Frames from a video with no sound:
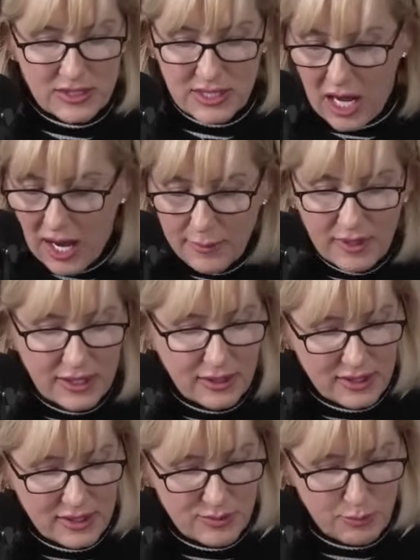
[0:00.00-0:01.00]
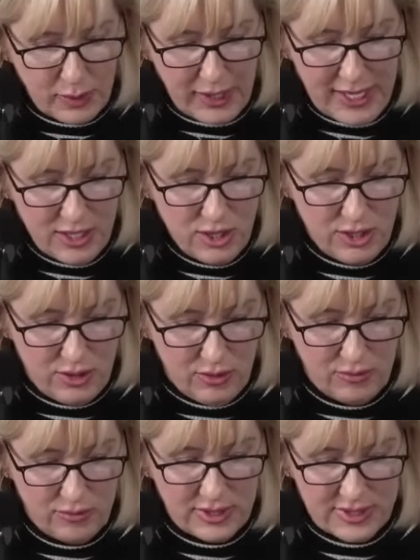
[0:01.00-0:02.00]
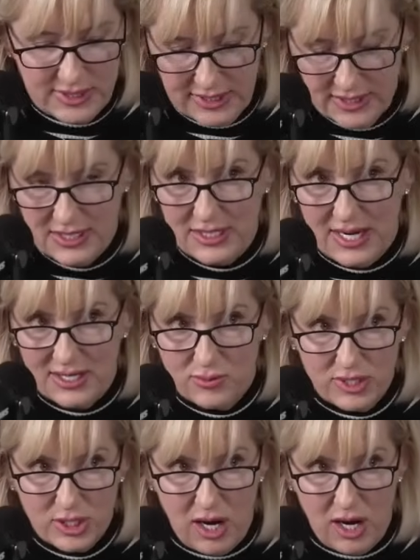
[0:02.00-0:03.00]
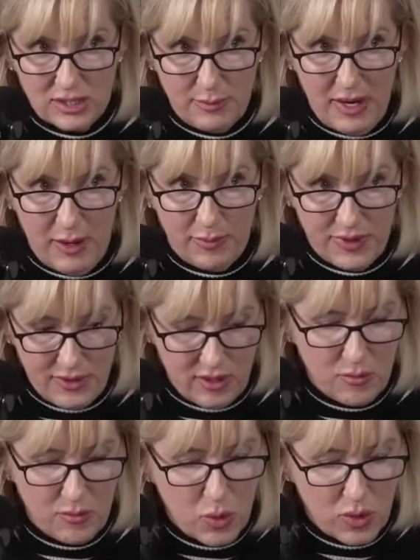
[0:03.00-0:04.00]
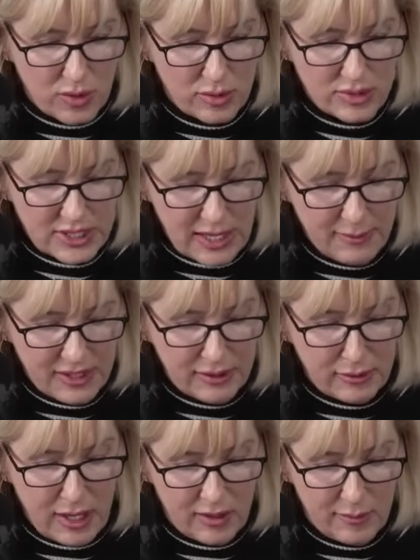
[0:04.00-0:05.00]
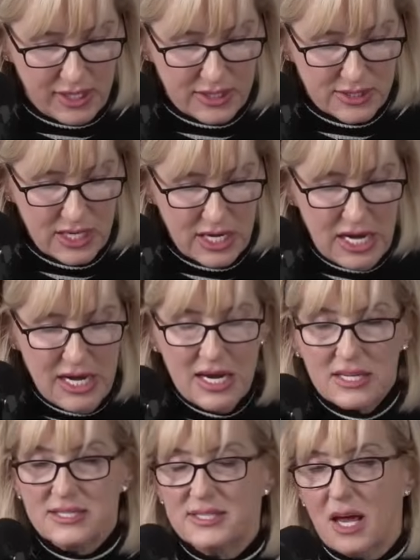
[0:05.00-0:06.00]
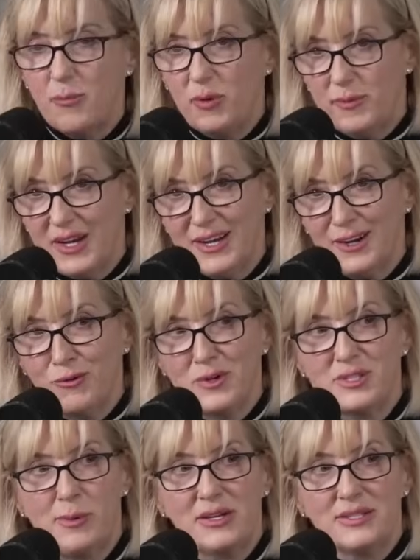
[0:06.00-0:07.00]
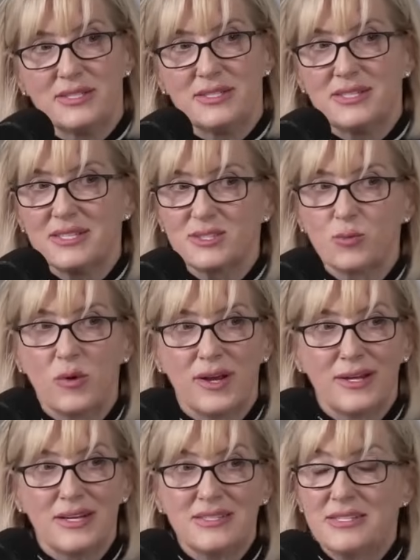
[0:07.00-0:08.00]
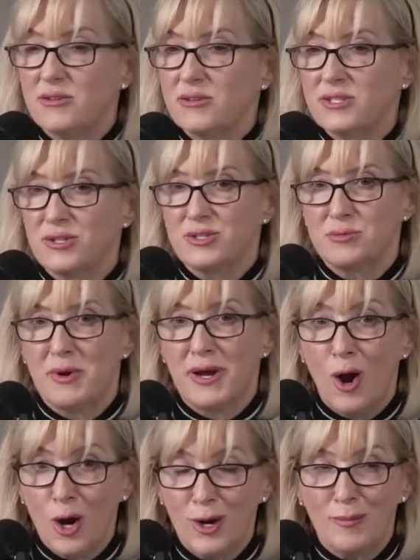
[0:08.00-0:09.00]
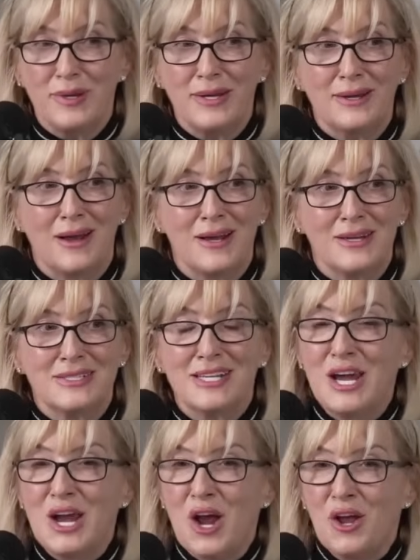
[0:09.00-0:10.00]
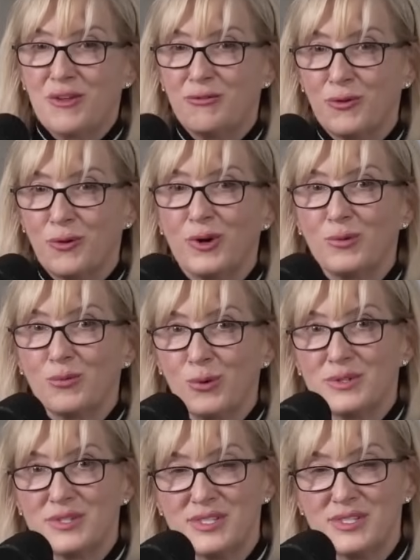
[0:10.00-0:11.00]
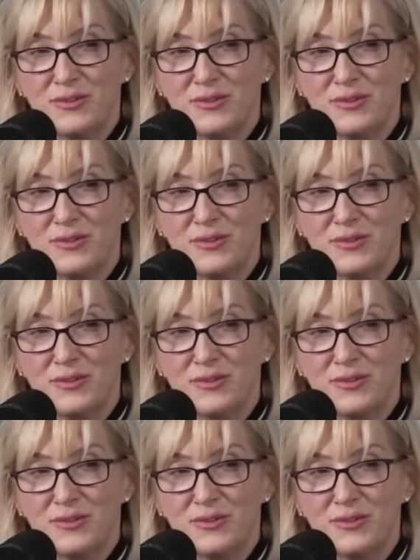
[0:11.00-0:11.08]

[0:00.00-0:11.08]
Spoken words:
Timing is brand new, the 60 days we talked about, but there are more timing elements. Supplementing of responses. This one is near and dear to my heart because the Florida Rules of